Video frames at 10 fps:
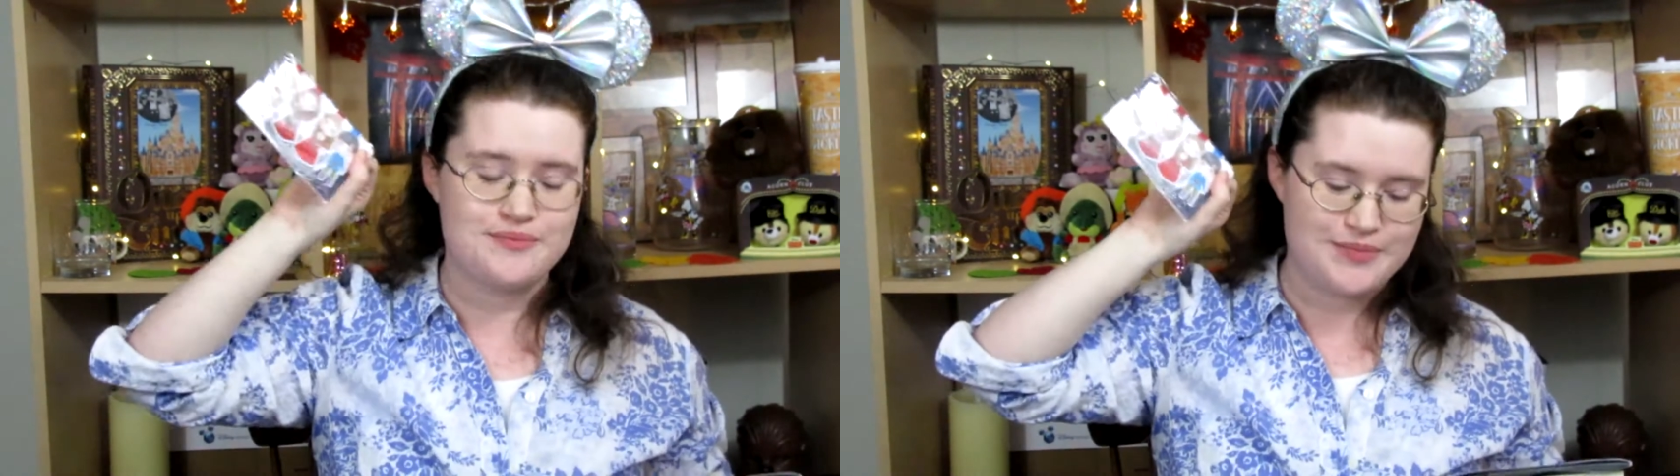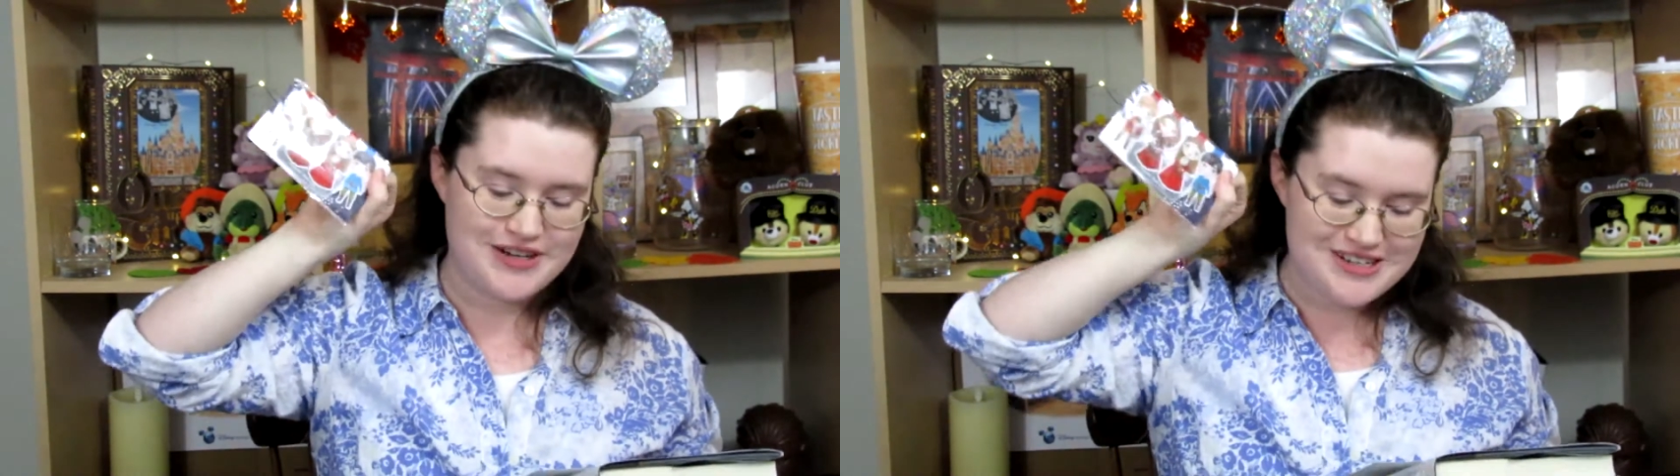
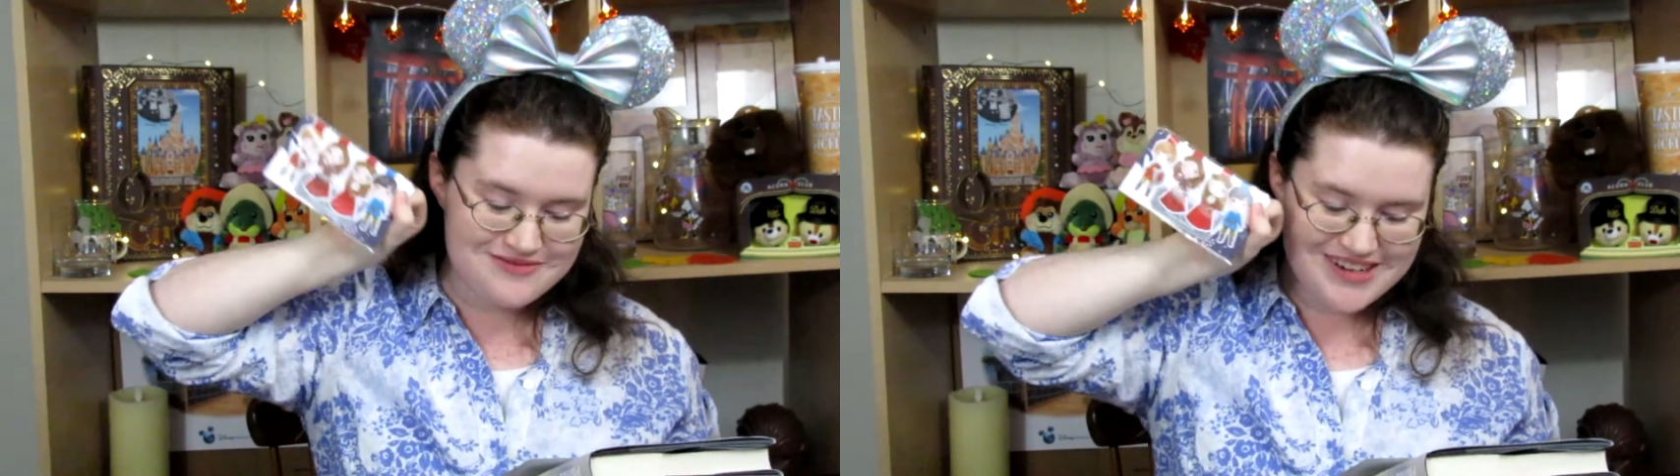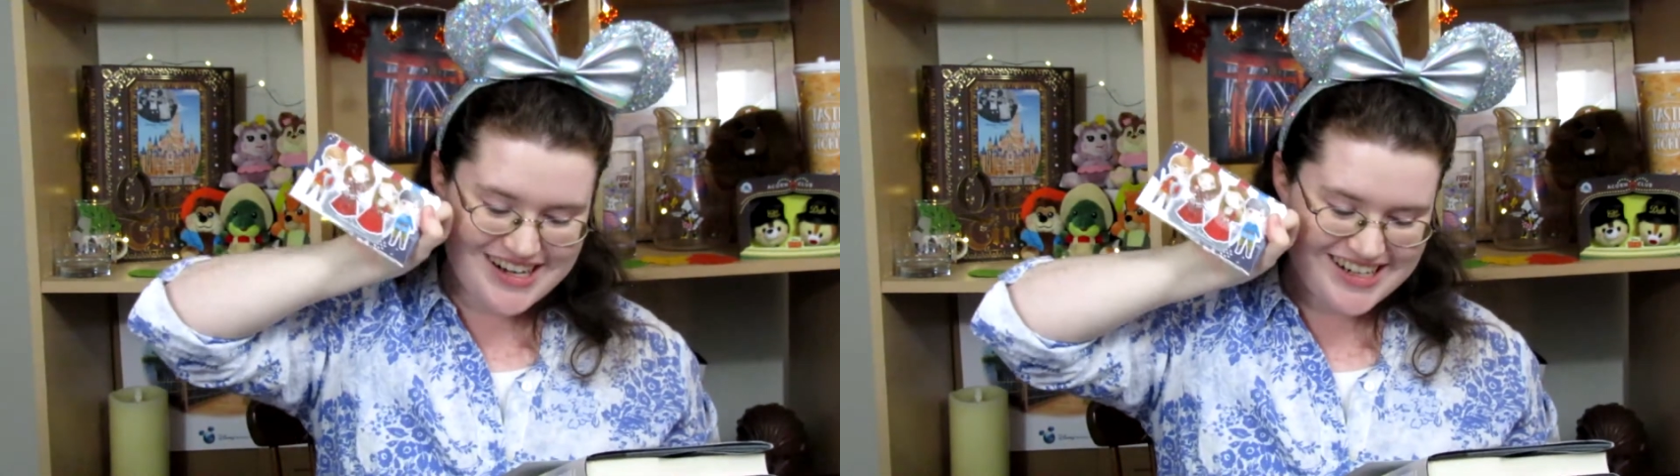
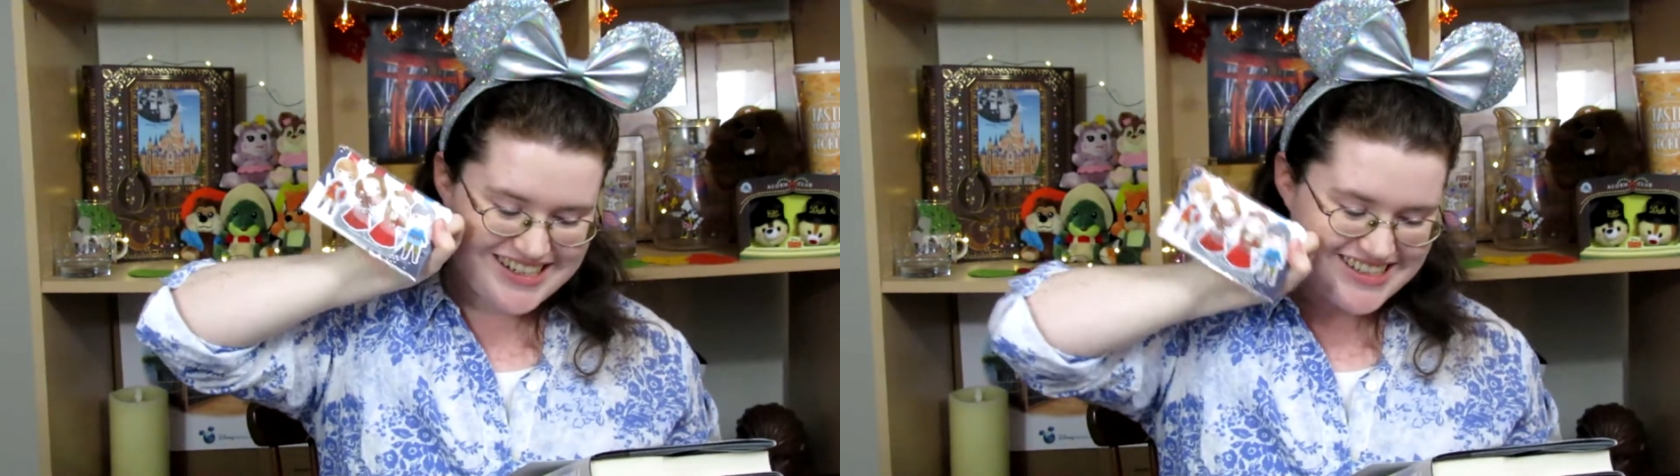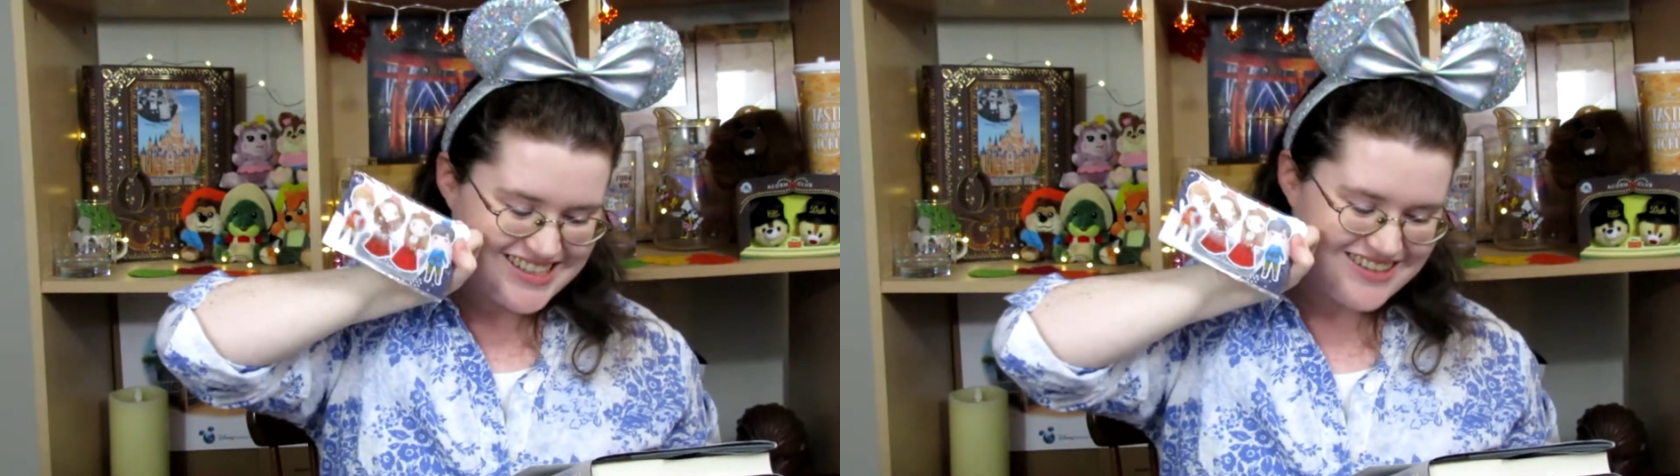
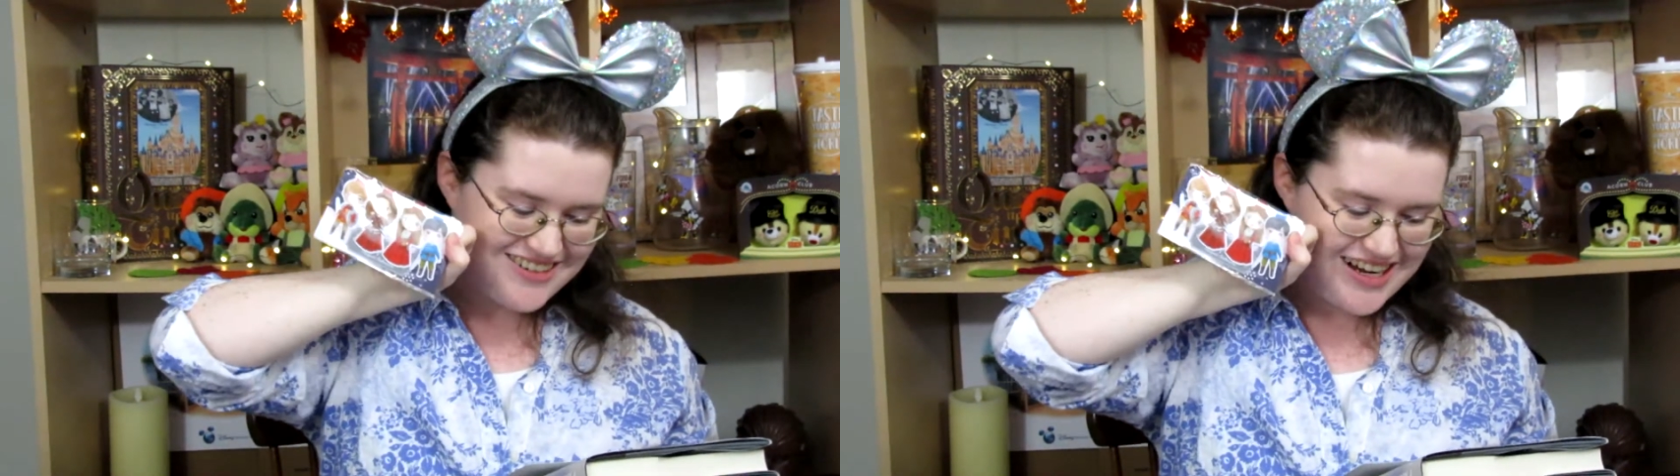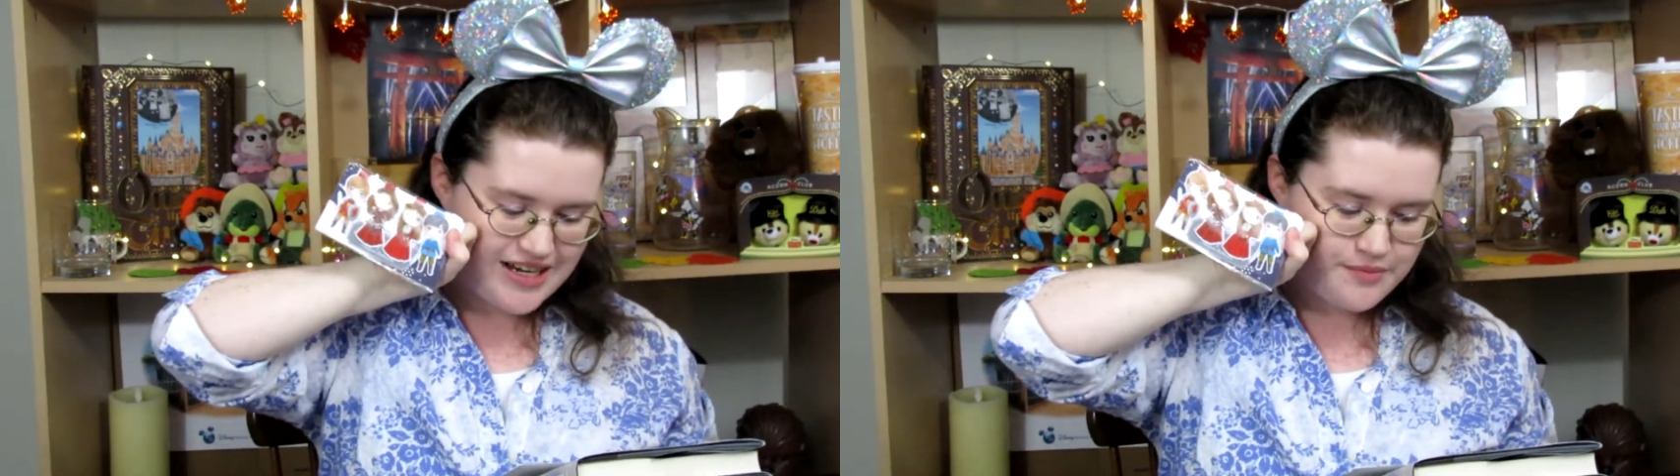bookmarks
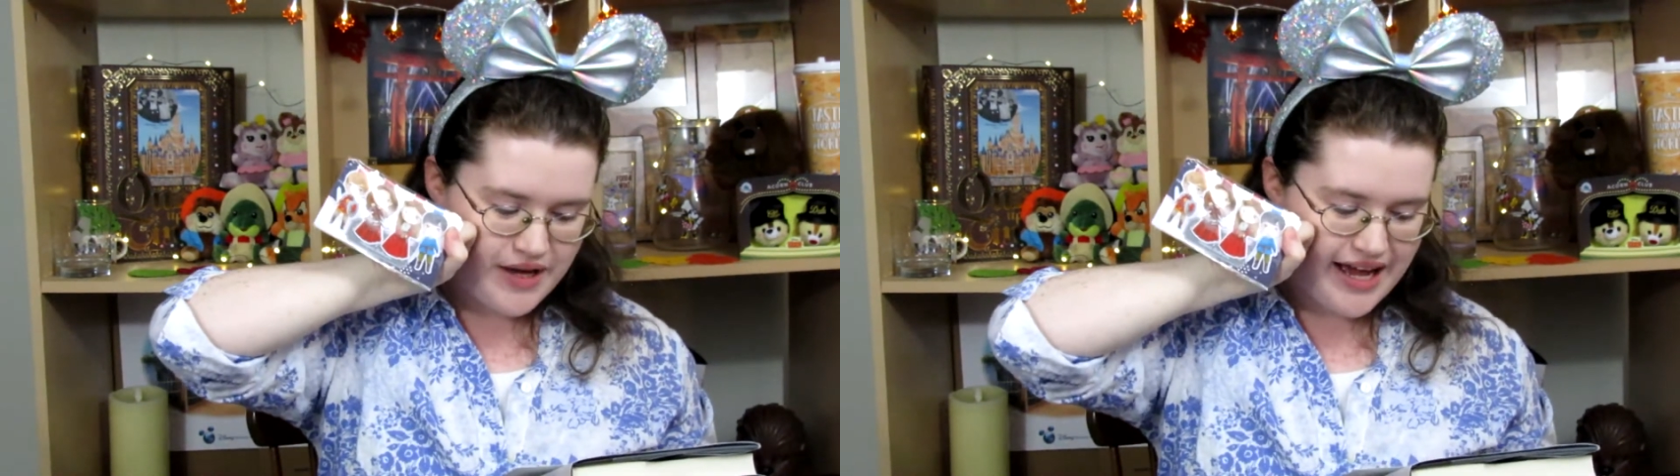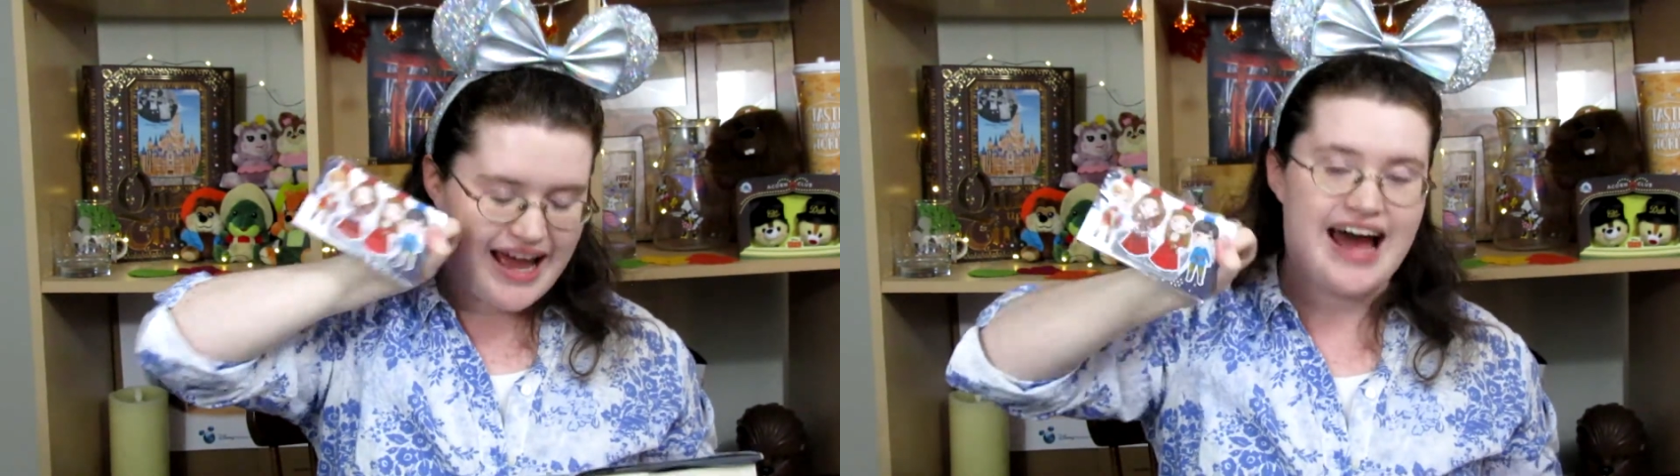created by